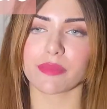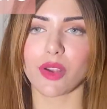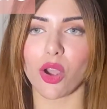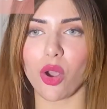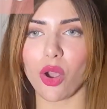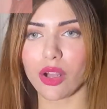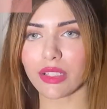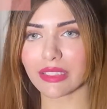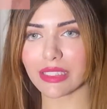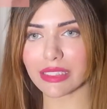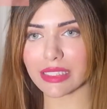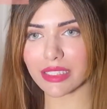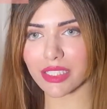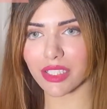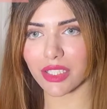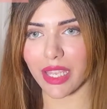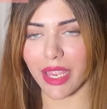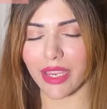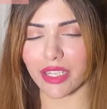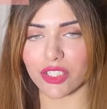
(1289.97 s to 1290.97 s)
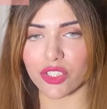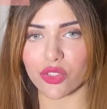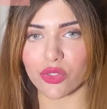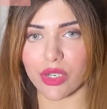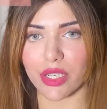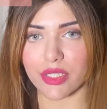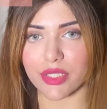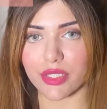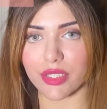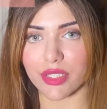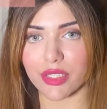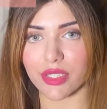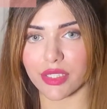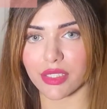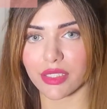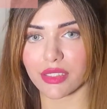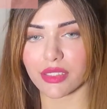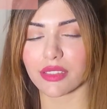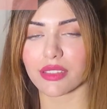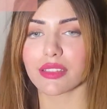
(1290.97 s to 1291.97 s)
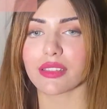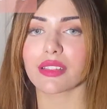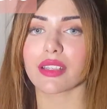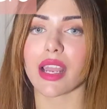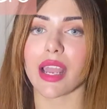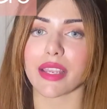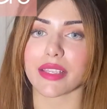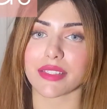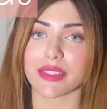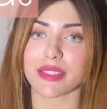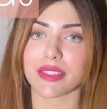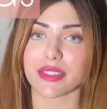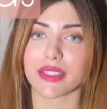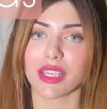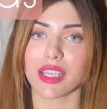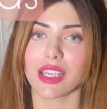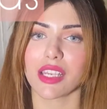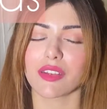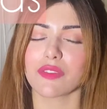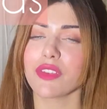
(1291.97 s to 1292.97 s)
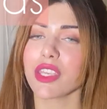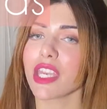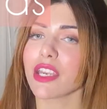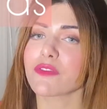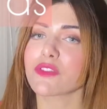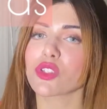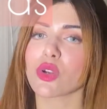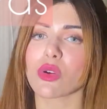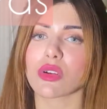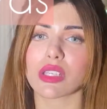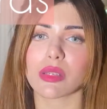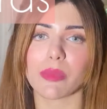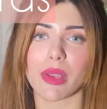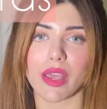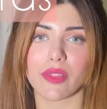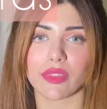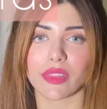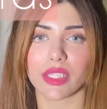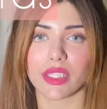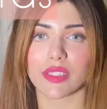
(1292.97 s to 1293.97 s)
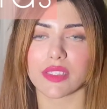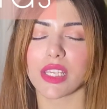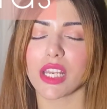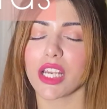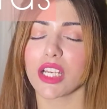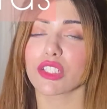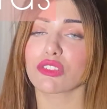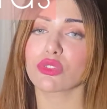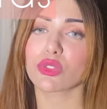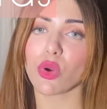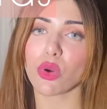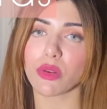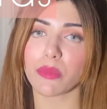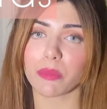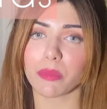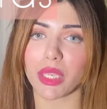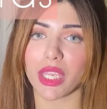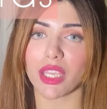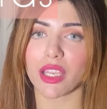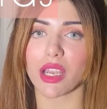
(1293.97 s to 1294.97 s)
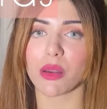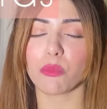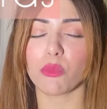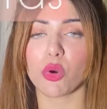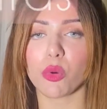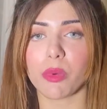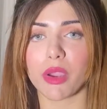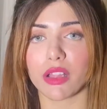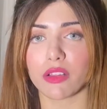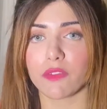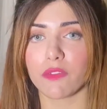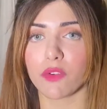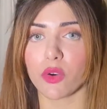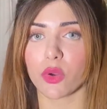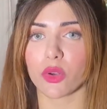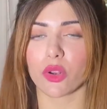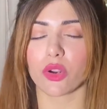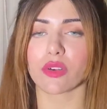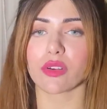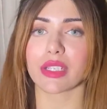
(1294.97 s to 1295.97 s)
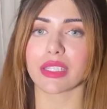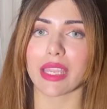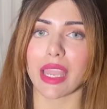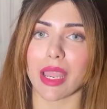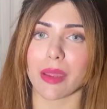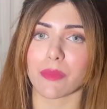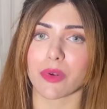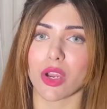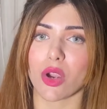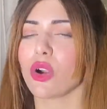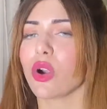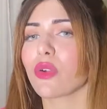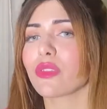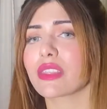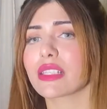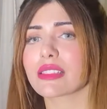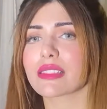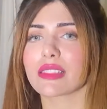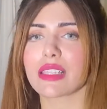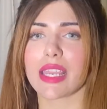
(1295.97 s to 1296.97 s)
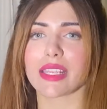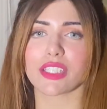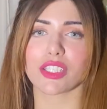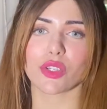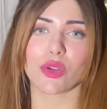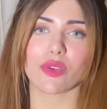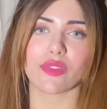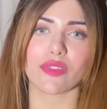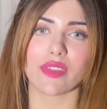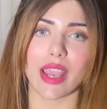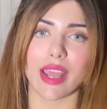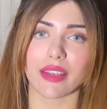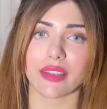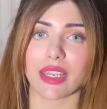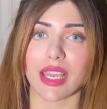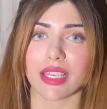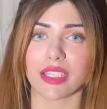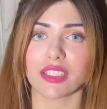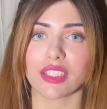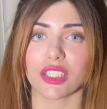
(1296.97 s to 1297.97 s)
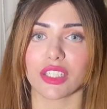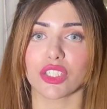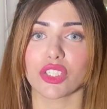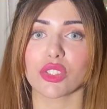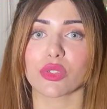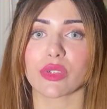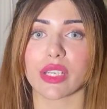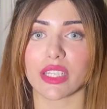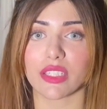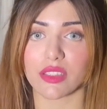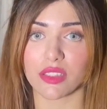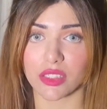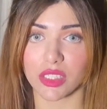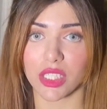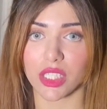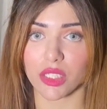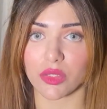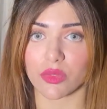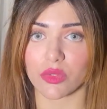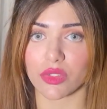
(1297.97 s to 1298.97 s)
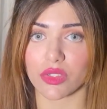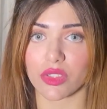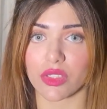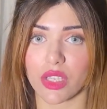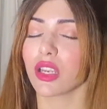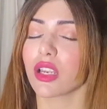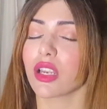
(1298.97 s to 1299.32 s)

All the little extras. Guys, we have talked about this. Don't make a mobile phone or a camera or this lighting or that lighting your excuse.